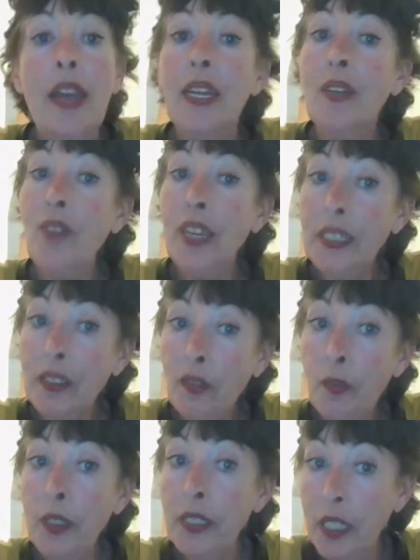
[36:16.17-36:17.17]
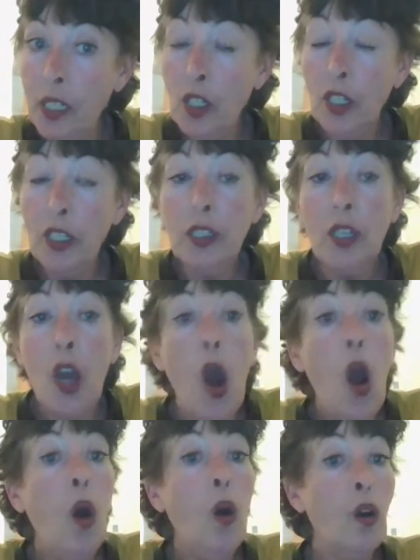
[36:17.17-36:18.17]
invasive procedures
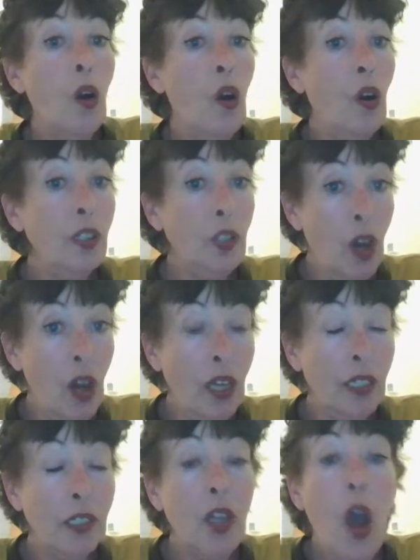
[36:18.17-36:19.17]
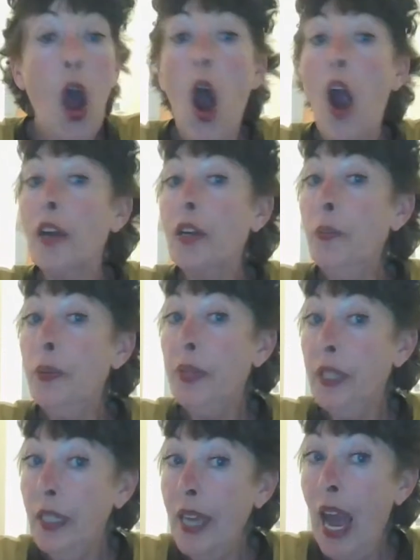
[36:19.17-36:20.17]
or all dogs are
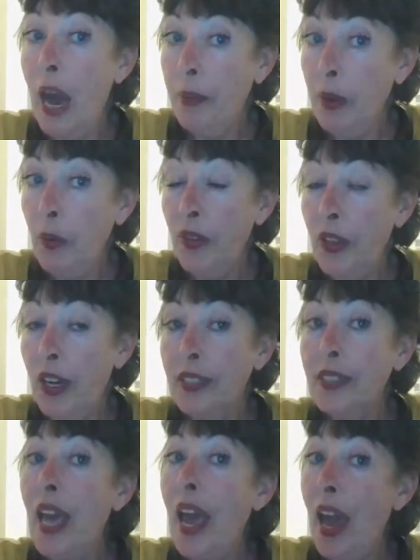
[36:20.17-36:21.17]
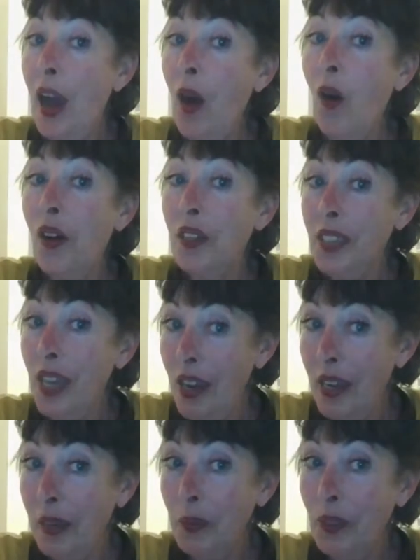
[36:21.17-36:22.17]
completely happy with us at all
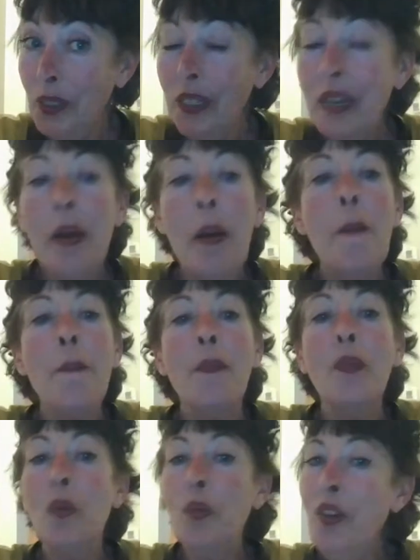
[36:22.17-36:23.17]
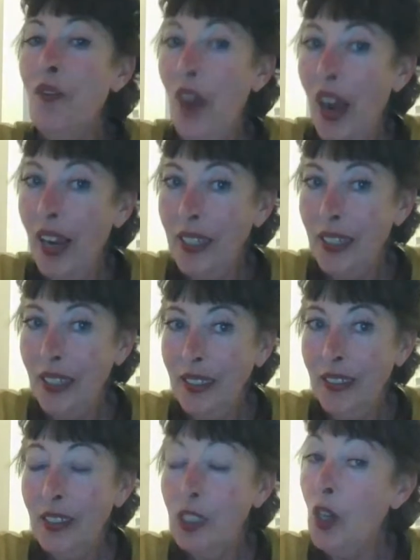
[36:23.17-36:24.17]
times. What we find
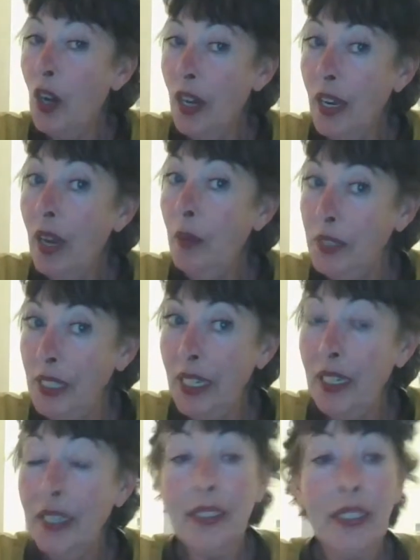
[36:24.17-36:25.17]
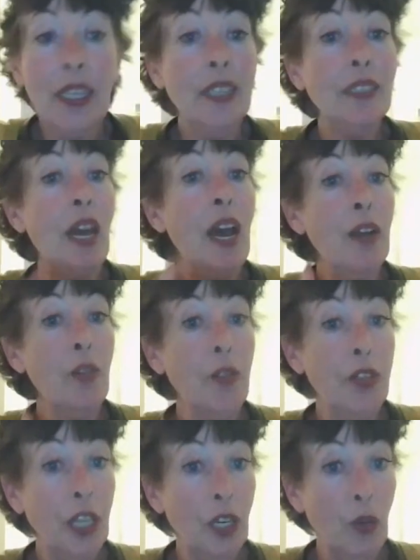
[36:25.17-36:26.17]
is the dog comes in and says, I don't
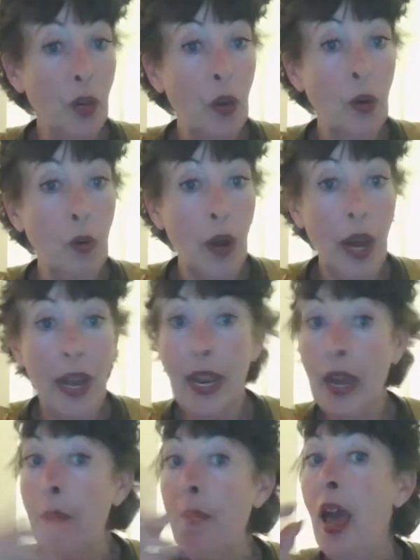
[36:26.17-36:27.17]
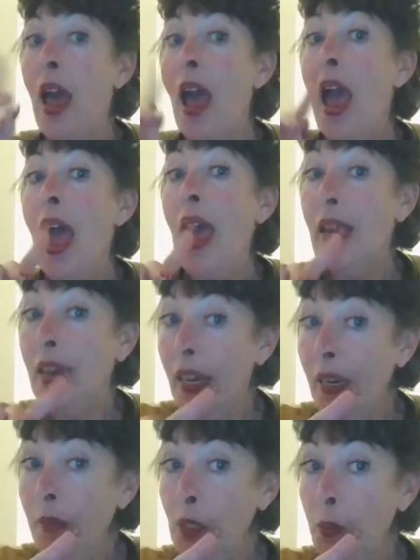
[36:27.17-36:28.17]
think you know who I am, and
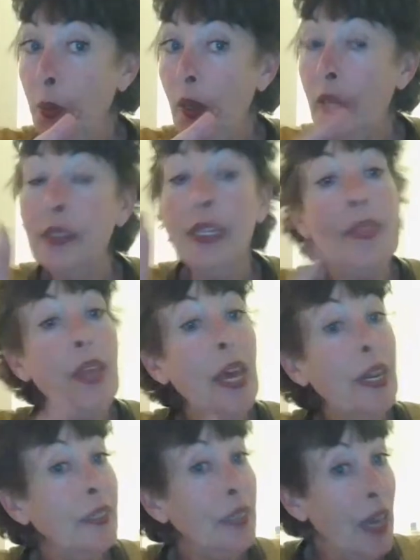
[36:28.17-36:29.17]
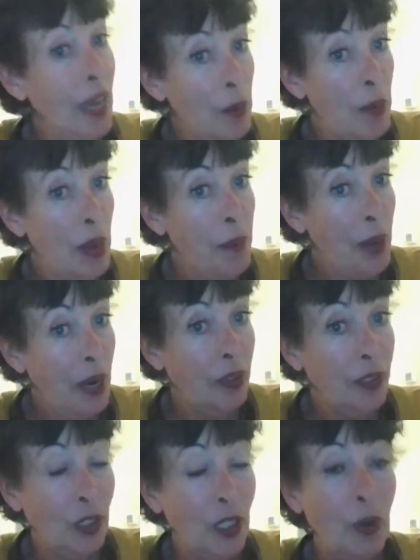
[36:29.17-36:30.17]
I am spoiled, and that is not how my
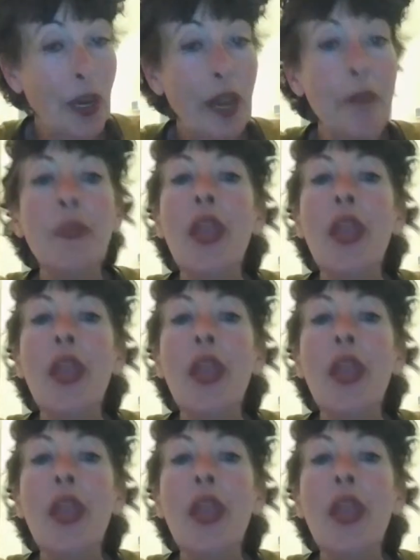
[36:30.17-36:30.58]
parents do it.